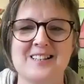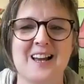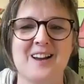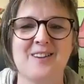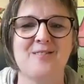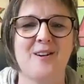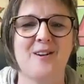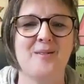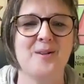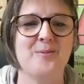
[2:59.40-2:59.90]
like
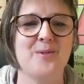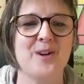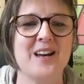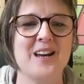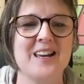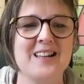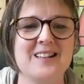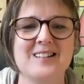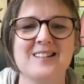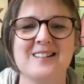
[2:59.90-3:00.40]
growing
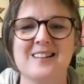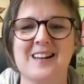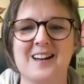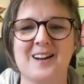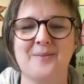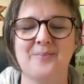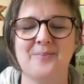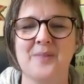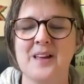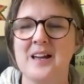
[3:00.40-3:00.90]
weeds.
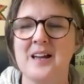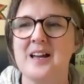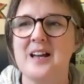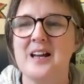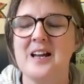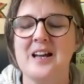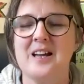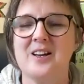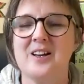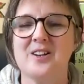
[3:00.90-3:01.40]

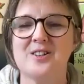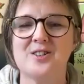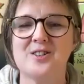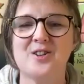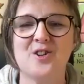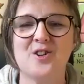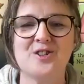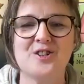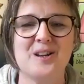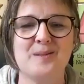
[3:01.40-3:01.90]

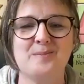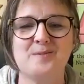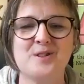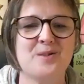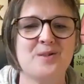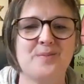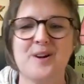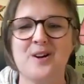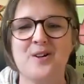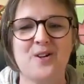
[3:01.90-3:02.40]
God seems
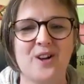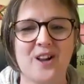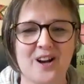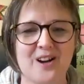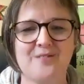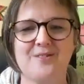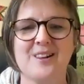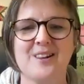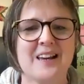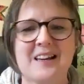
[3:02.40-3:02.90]
to be all
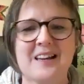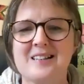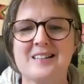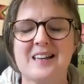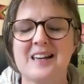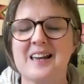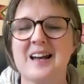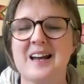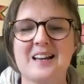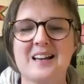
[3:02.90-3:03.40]
over this.
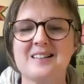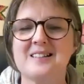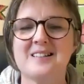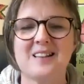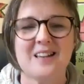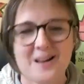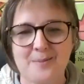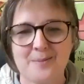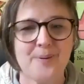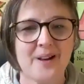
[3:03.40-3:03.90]
He cares
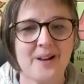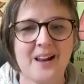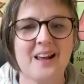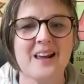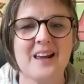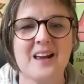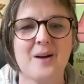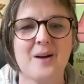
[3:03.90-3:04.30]
deeply